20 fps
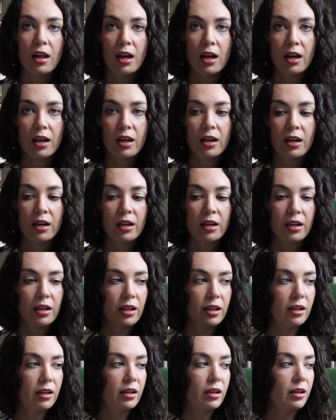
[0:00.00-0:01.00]

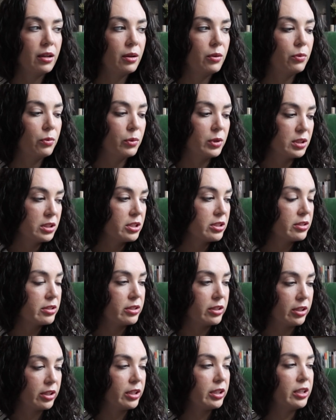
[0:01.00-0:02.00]
I want to
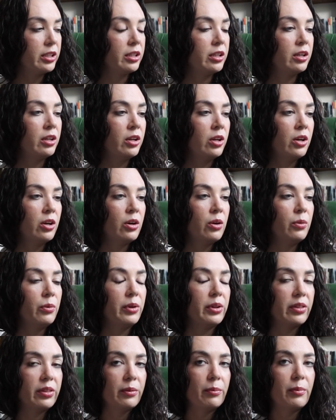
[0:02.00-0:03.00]
start
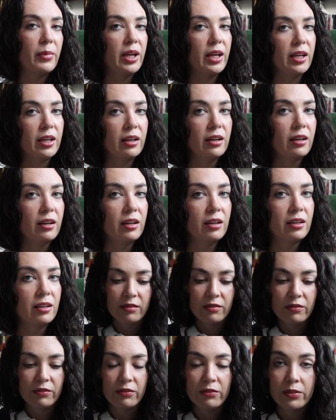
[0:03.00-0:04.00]
with the main
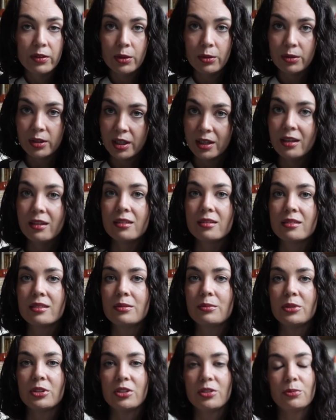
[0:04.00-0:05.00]
focus,
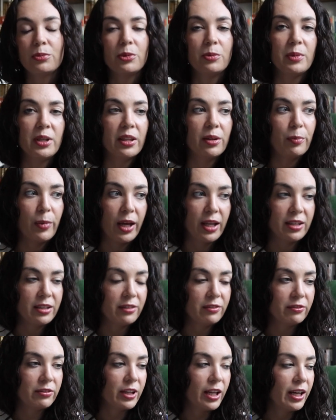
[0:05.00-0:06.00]
which will be the
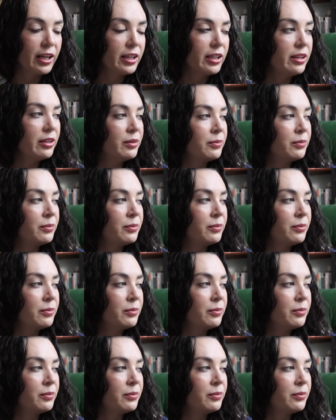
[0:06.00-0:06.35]
pendant flag.